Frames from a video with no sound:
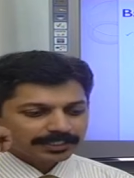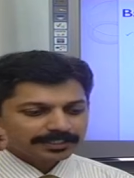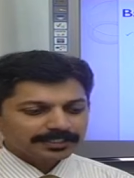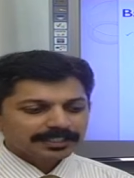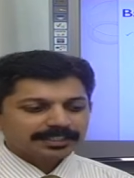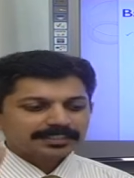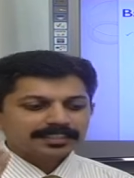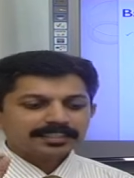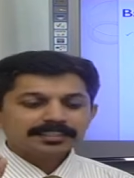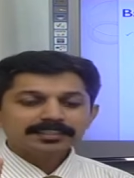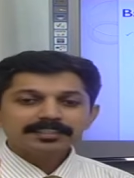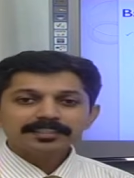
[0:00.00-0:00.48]

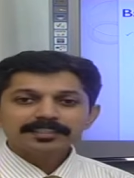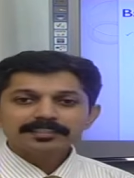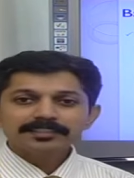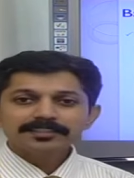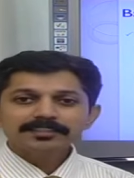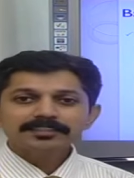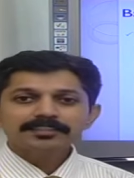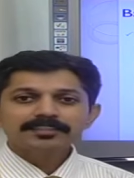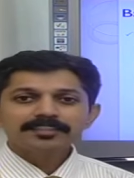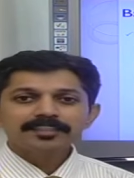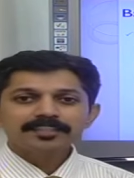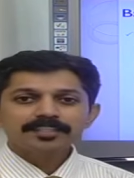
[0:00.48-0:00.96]
that are
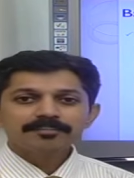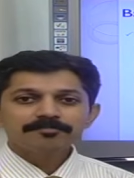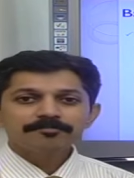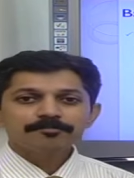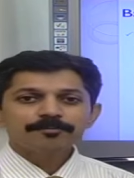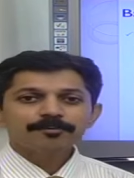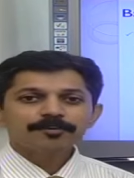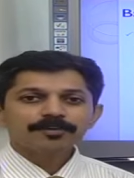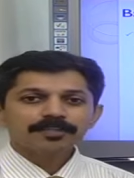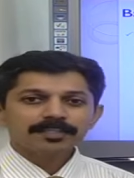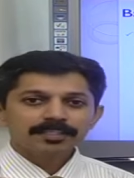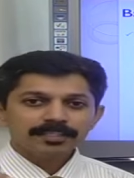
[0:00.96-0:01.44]
necessary
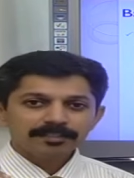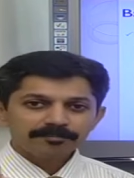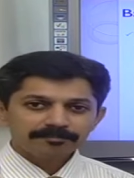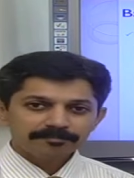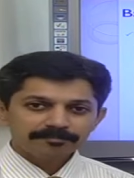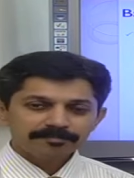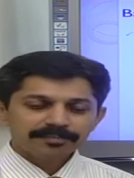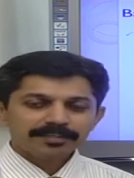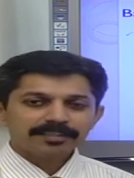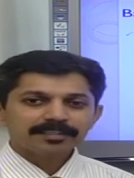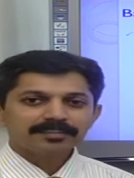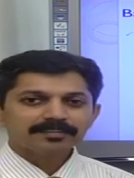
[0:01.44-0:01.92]
for
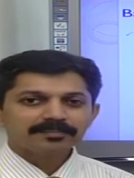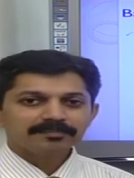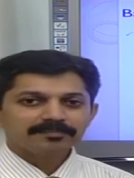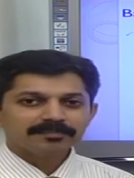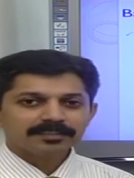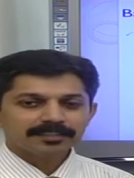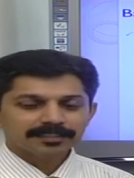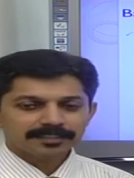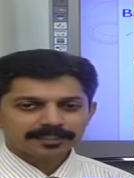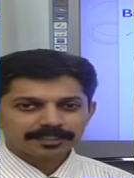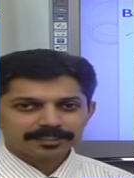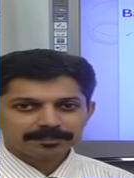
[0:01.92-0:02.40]
effective
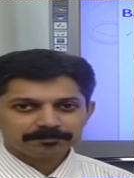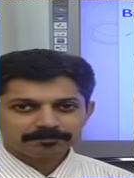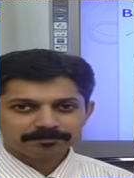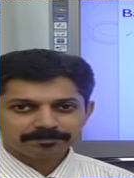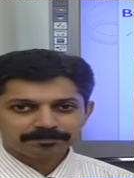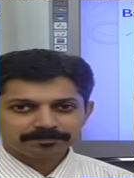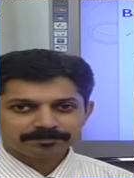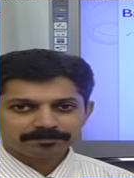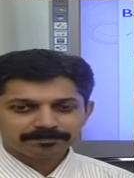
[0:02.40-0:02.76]
learning.